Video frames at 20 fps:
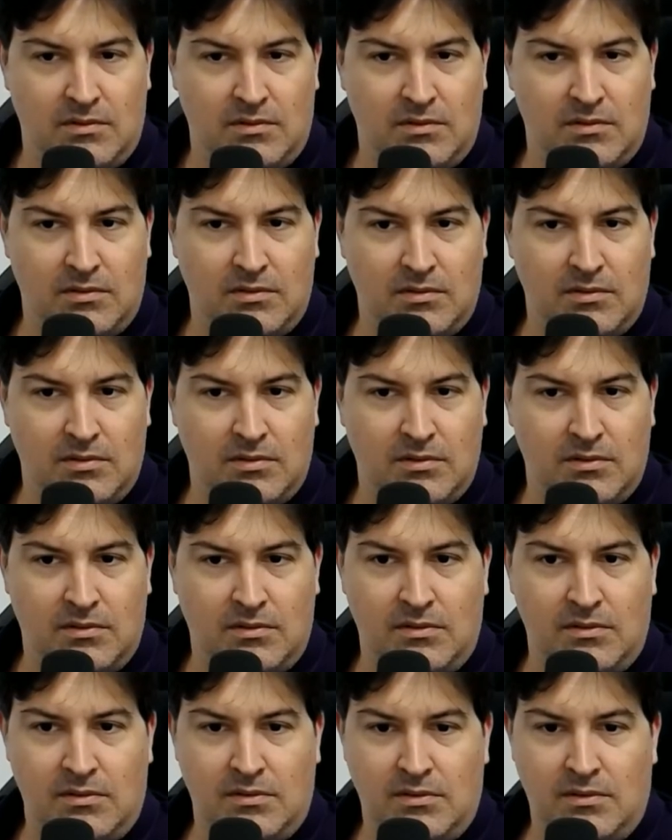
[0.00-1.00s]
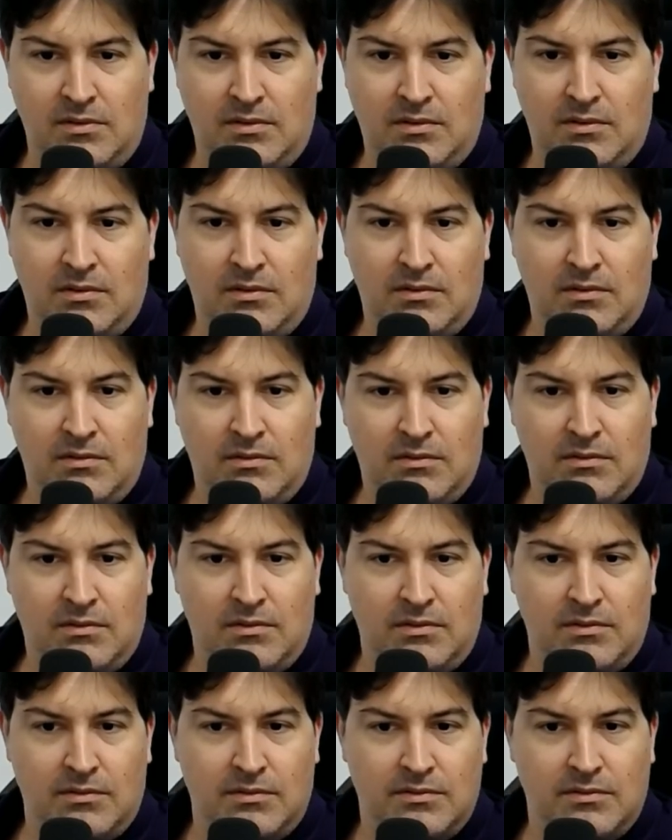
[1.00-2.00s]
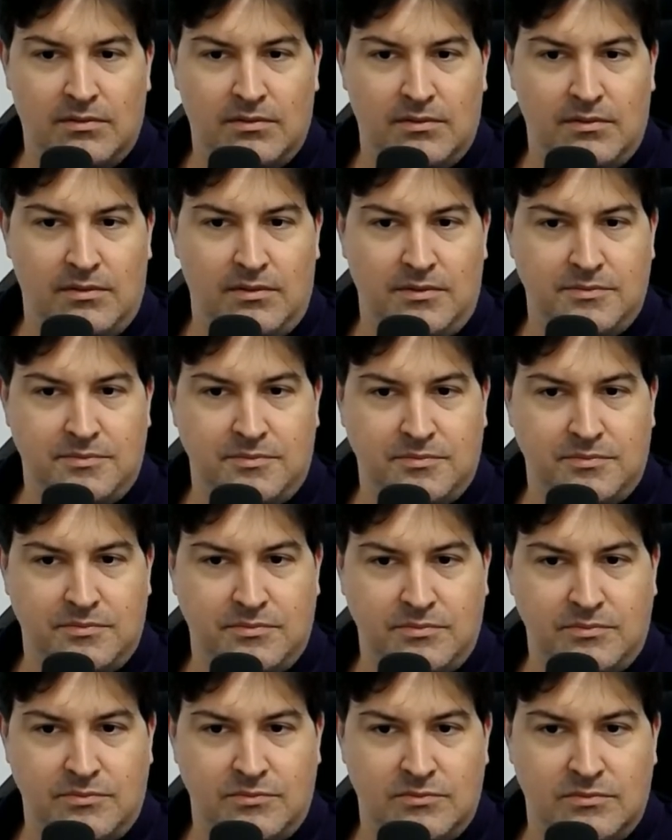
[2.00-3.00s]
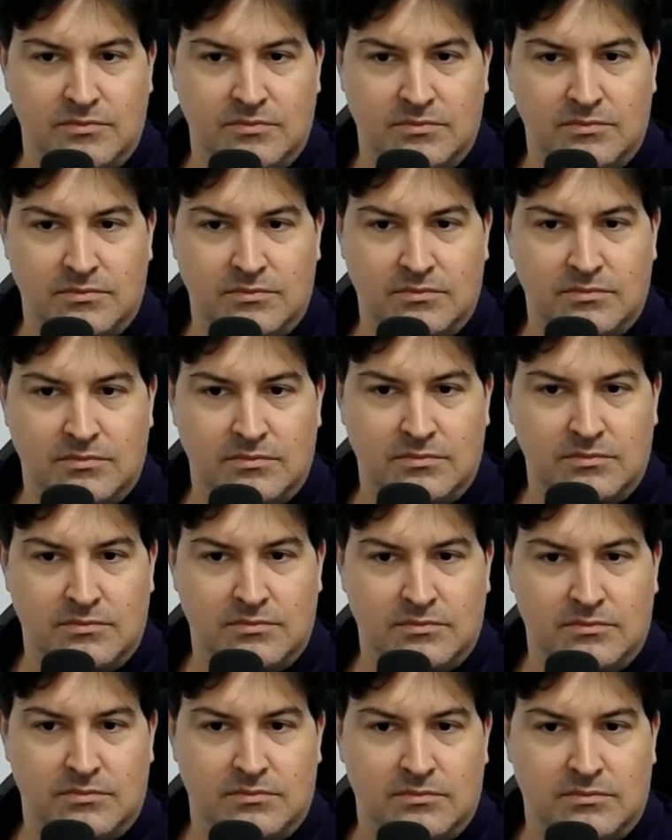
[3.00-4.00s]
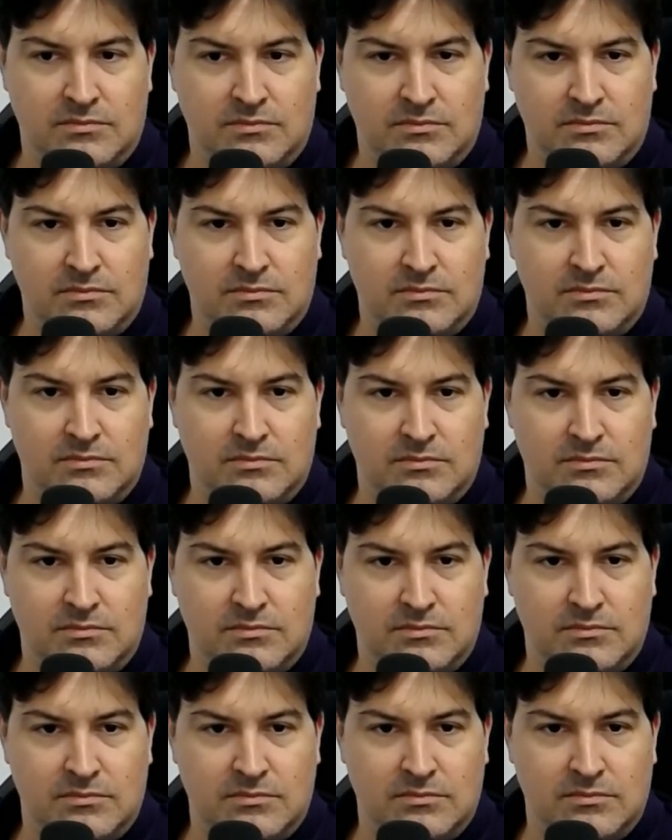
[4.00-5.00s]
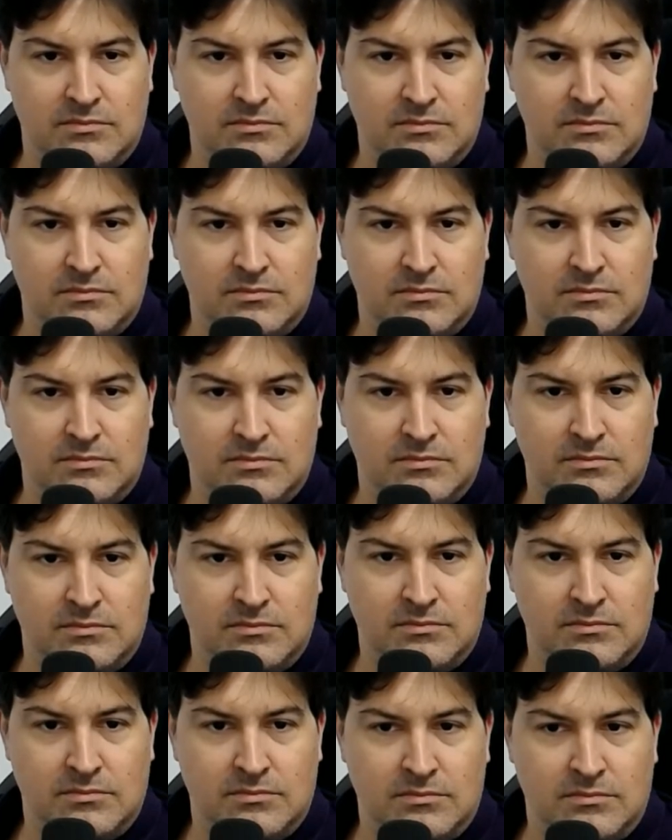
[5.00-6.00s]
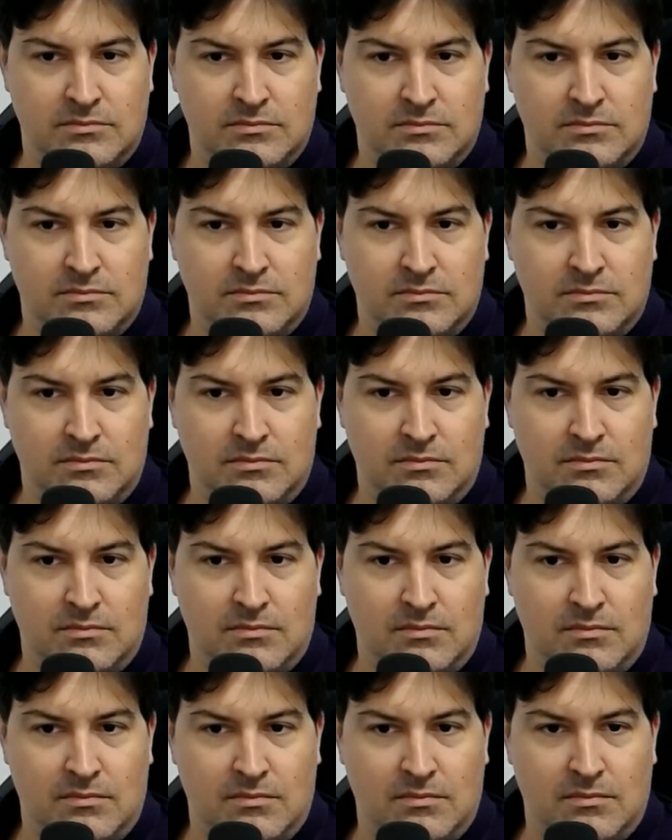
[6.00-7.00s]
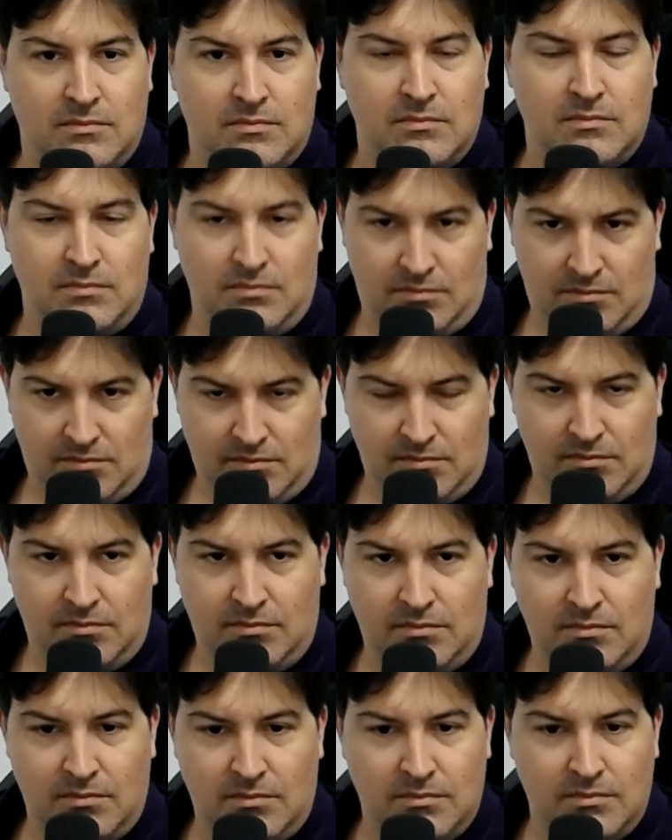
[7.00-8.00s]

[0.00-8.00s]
The person shown says nothing.